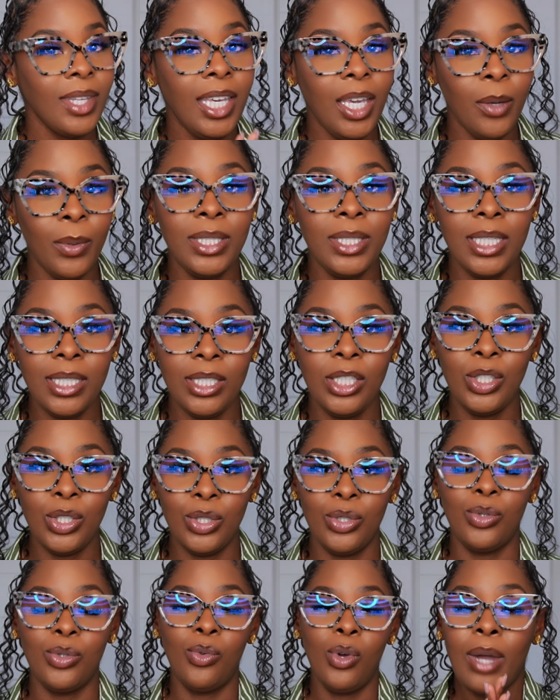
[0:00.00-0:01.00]
It was easy
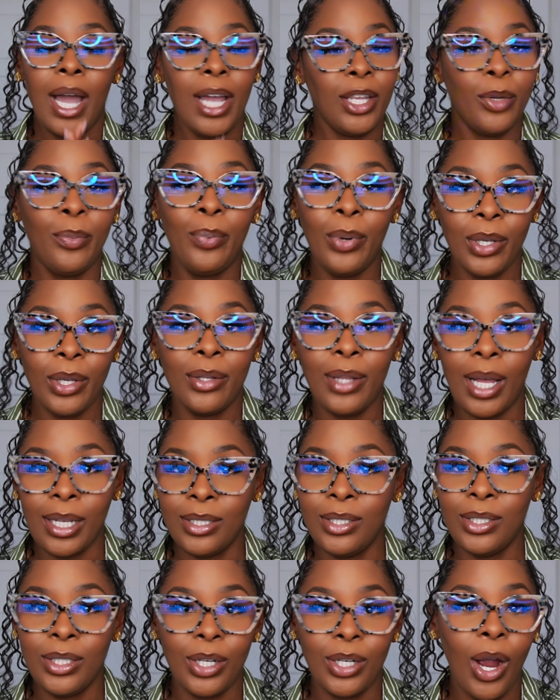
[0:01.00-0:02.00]
to do. And you put your
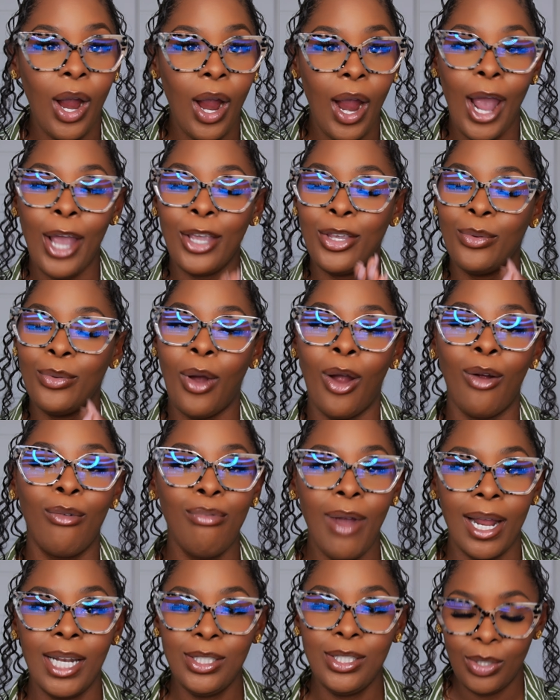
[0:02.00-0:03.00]
glasses in the car and you are
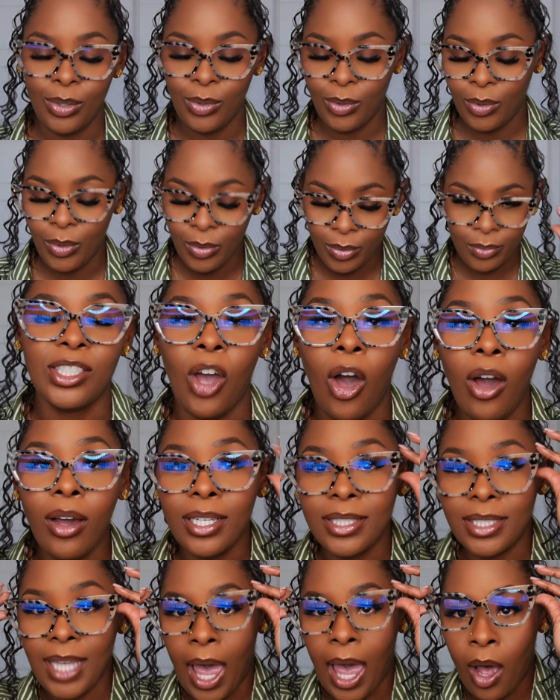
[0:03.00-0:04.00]
ready to go. Y'all
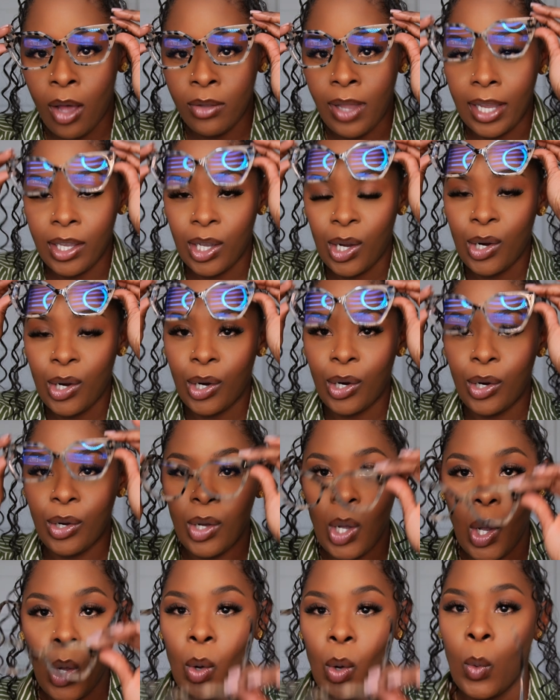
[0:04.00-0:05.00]
can tell that your
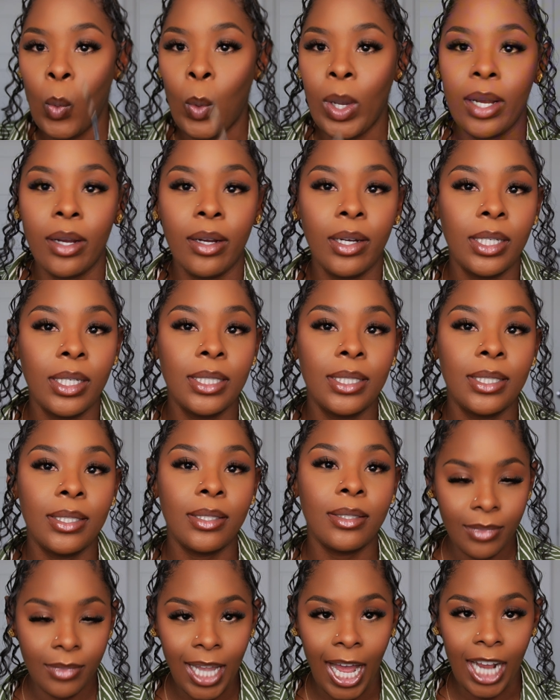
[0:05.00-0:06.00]
girl
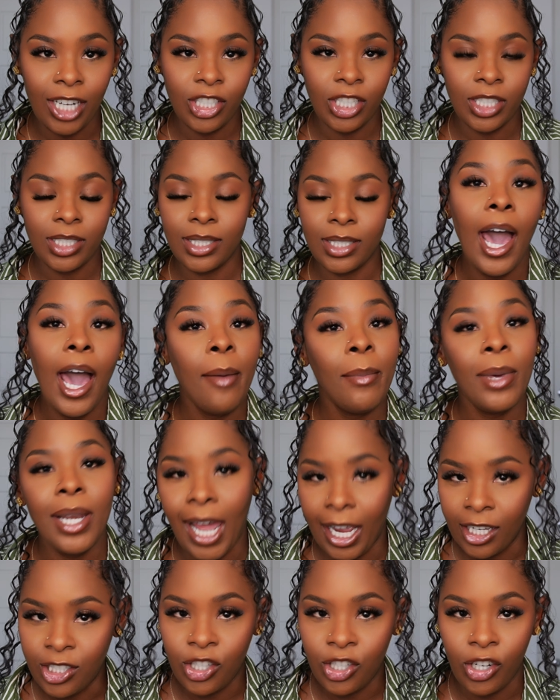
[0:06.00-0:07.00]
wears lashes. I'm a
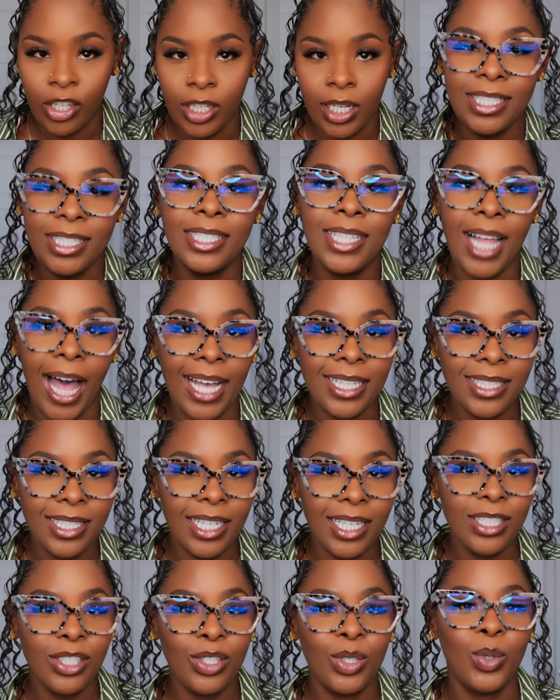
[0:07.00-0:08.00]
lash girl. These
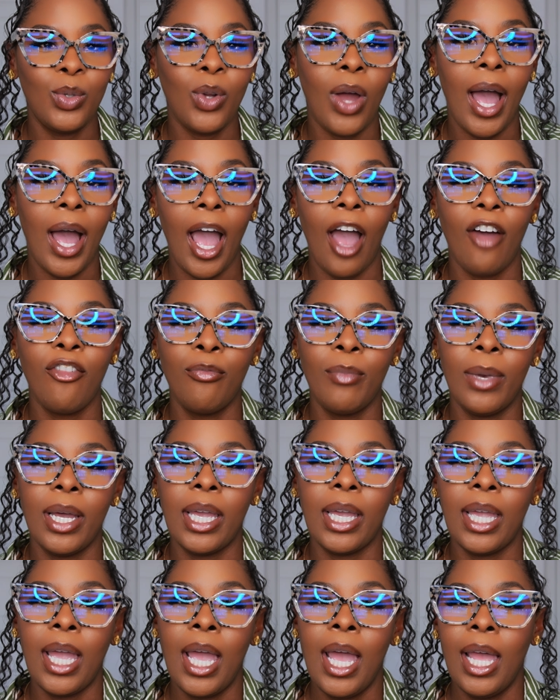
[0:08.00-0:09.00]
glasses do not have
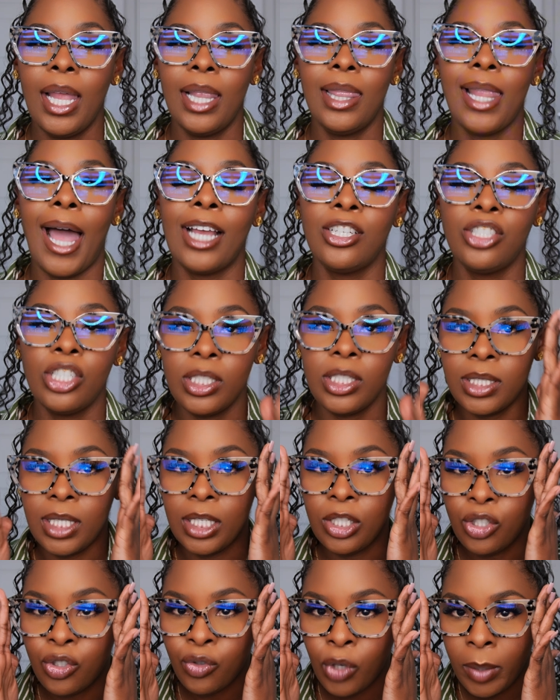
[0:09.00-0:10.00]
my lashes
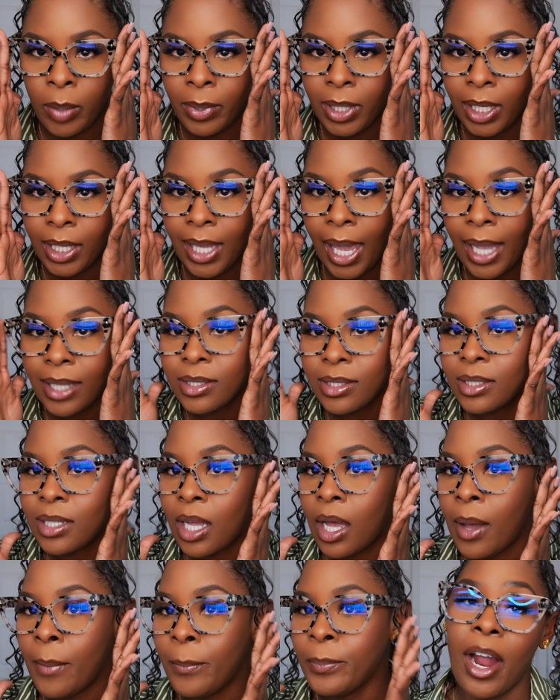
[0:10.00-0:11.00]
like scraping against
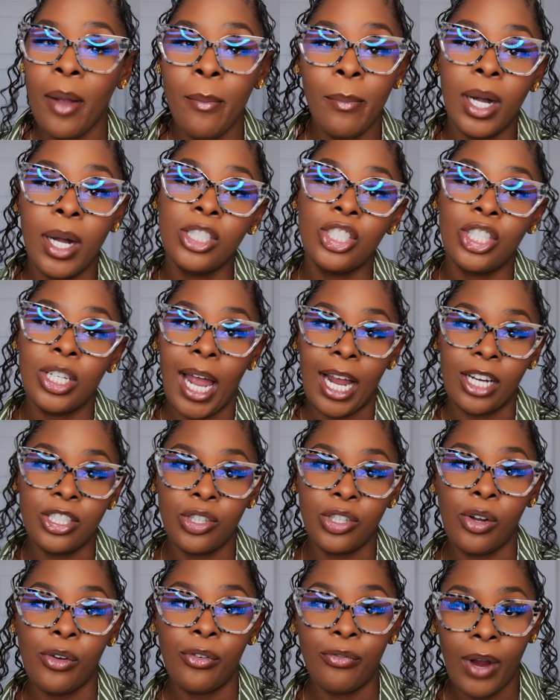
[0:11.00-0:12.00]
them. Very much lash
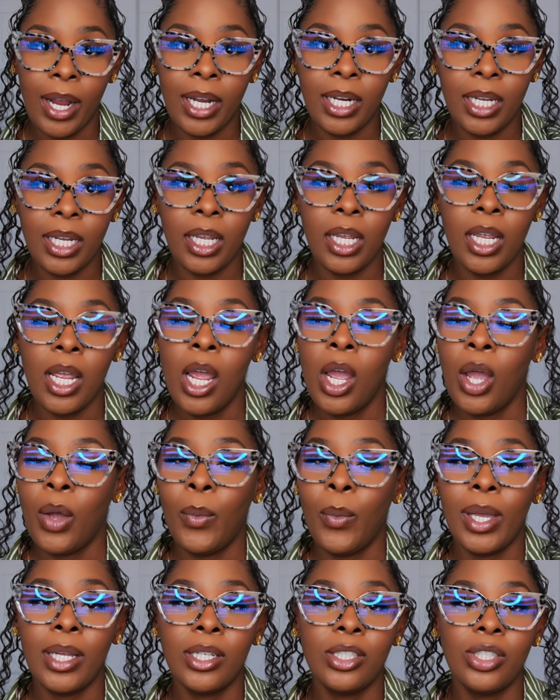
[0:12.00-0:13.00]
girl friendly,
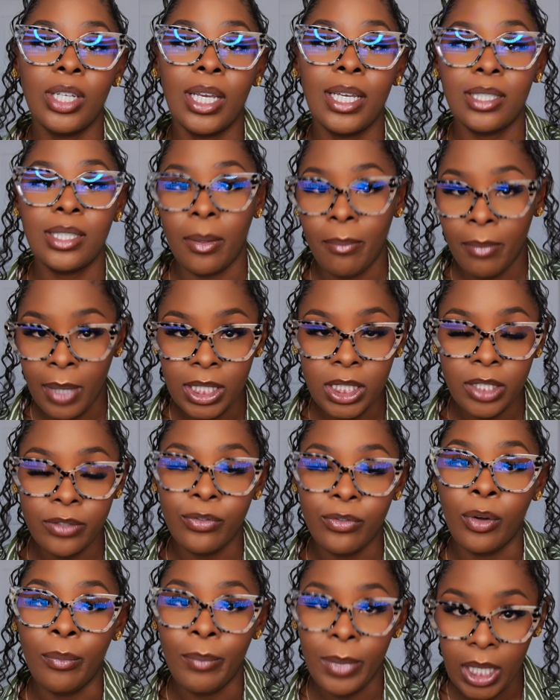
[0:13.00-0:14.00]
which is a must
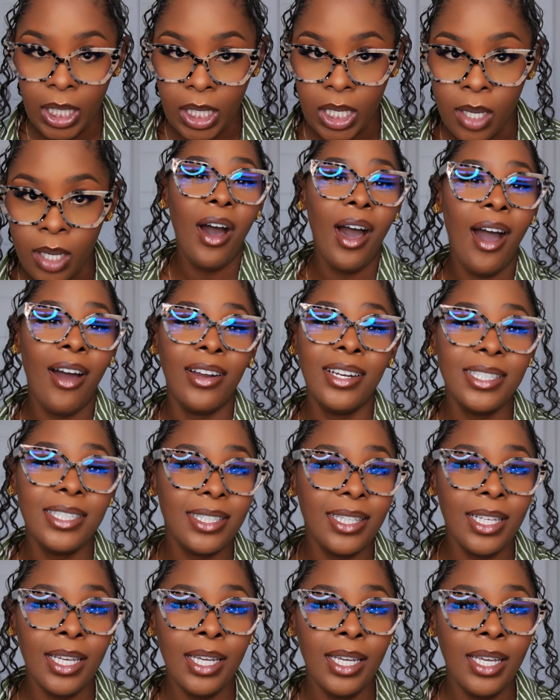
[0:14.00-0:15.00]
for me.
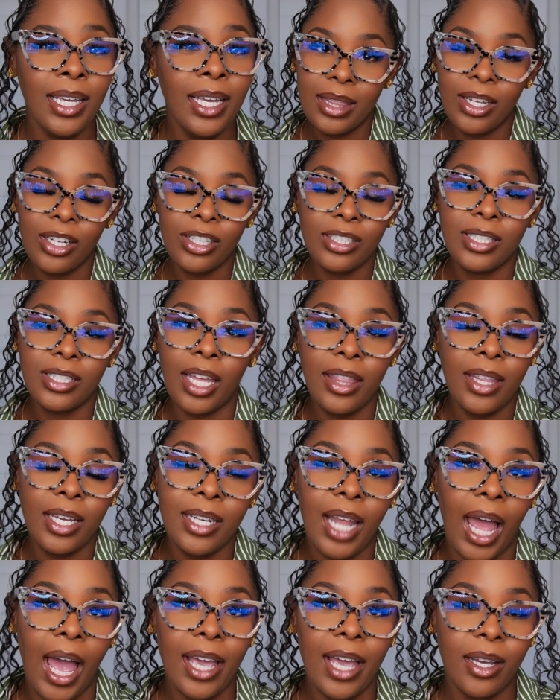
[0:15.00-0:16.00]
Honestly, there's
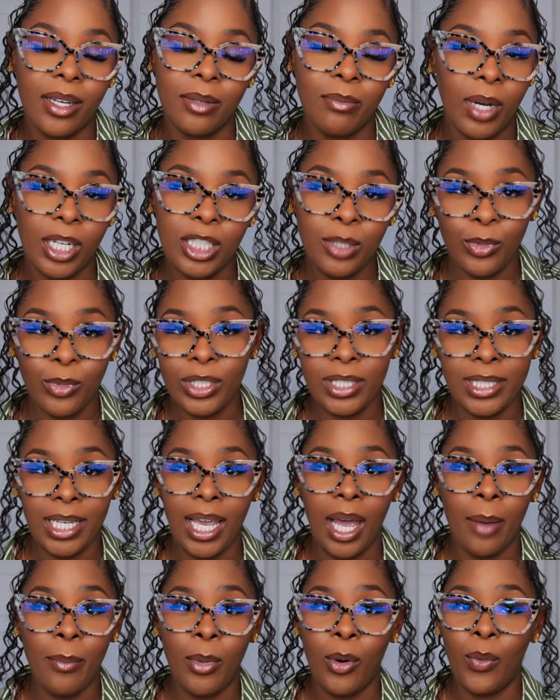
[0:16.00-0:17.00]
nothing that I can much more
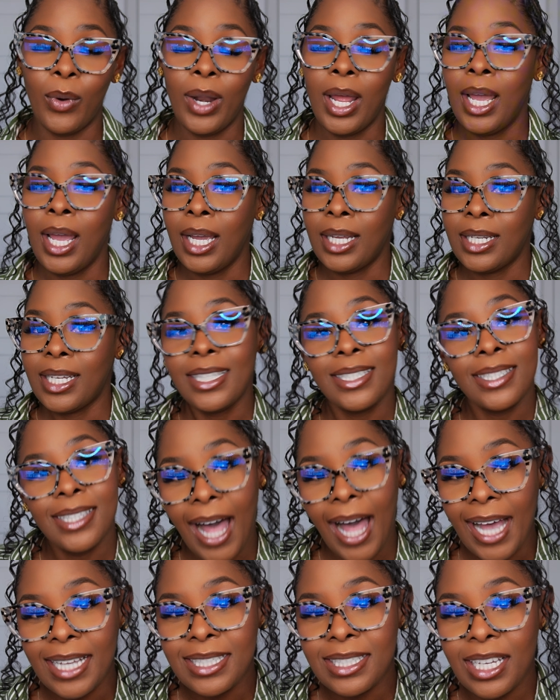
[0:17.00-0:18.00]
say about these
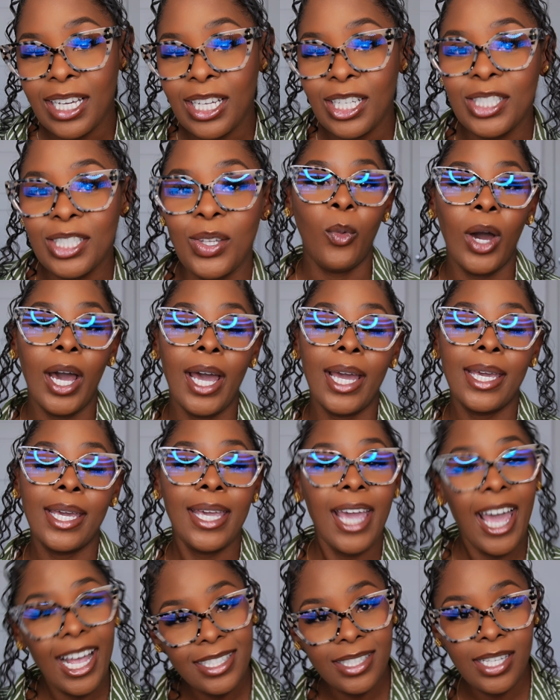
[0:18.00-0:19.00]
glasses. What I
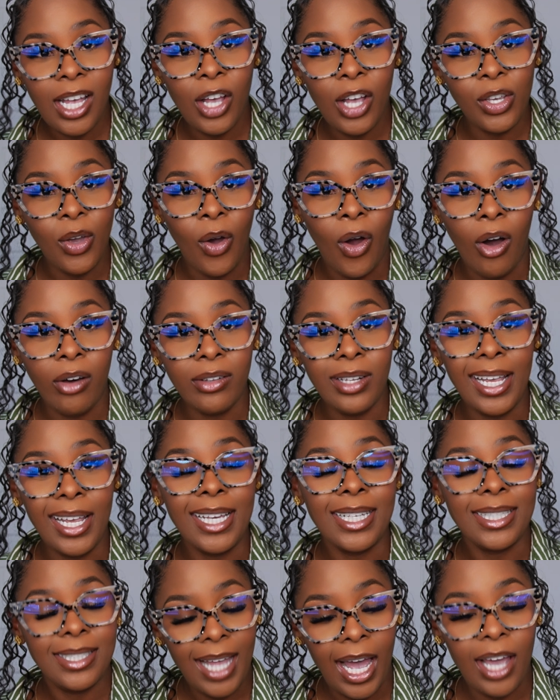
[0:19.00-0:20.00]
can tell y'all
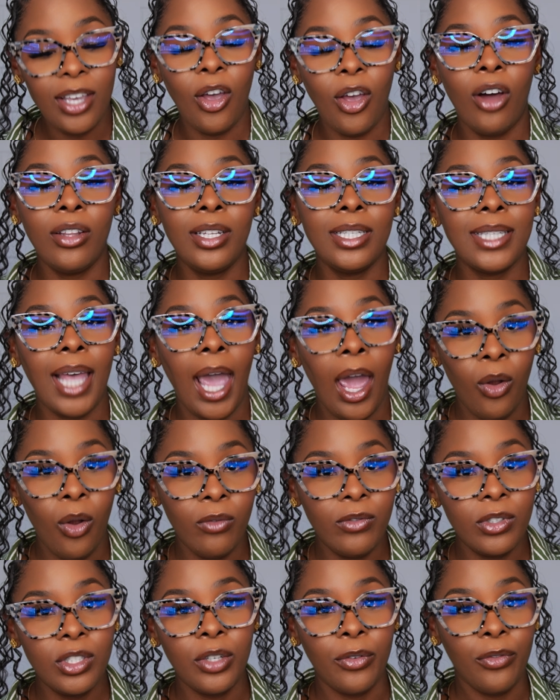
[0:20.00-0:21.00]
is that y'all need to head
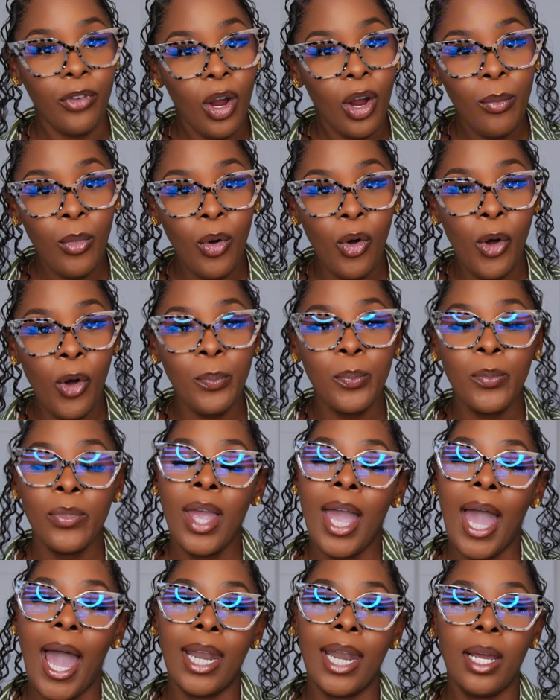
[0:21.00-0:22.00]
over to Firmoo,
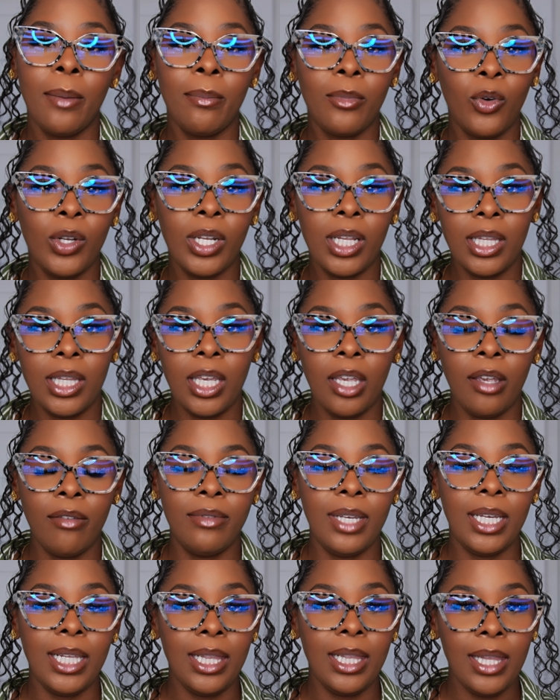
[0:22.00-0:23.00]
and I'm gonna
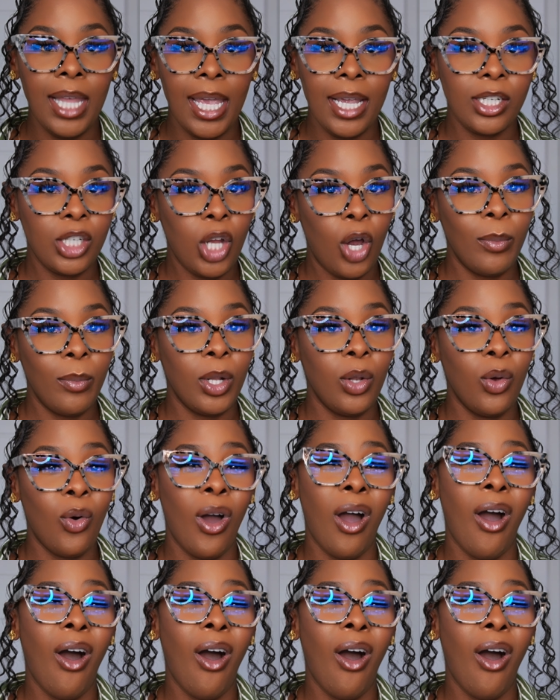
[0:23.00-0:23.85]
leave the link down below, and